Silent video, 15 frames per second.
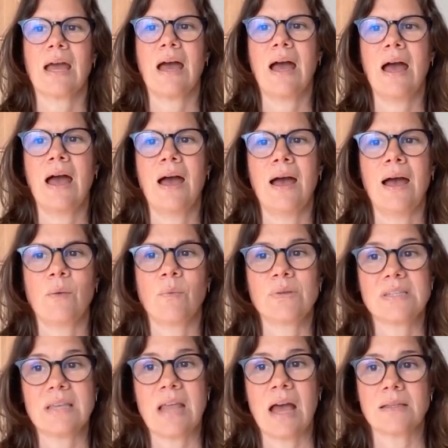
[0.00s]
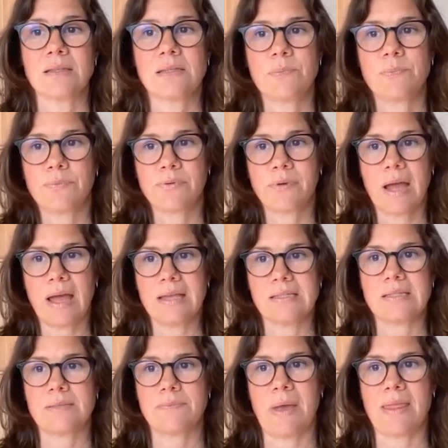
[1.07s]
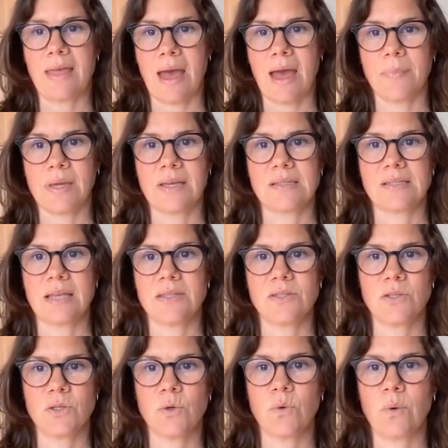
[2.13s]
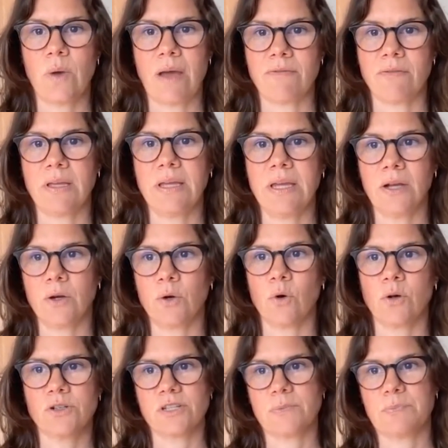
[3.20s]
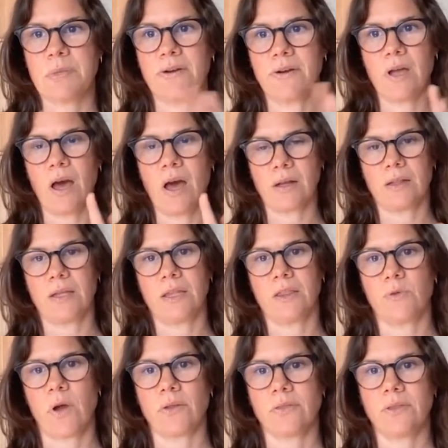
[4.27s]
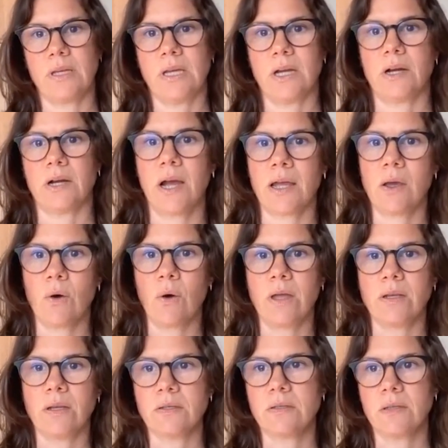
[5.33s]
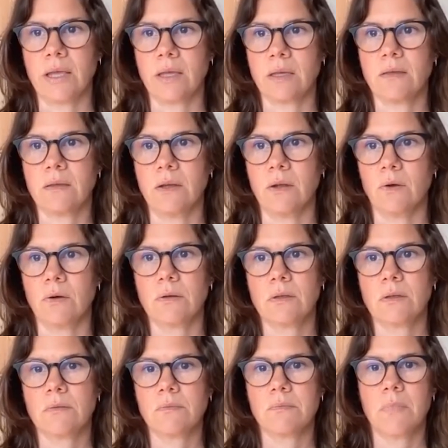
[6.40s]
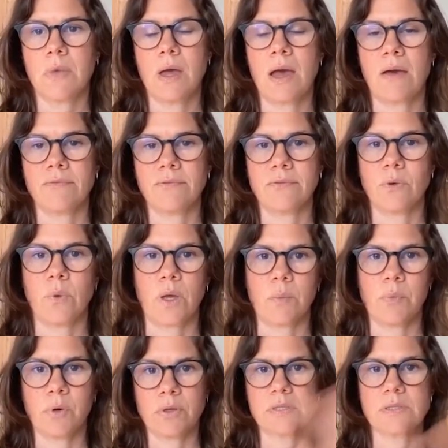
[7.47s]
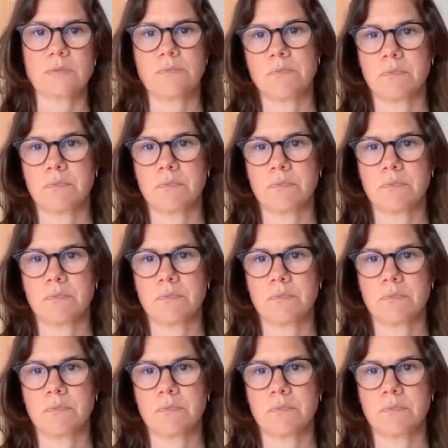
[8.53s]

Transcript: Uh, I was not surprised by that because I do every year or just periodically throughout the year. I go ahead and, like, you know, have QuickBooks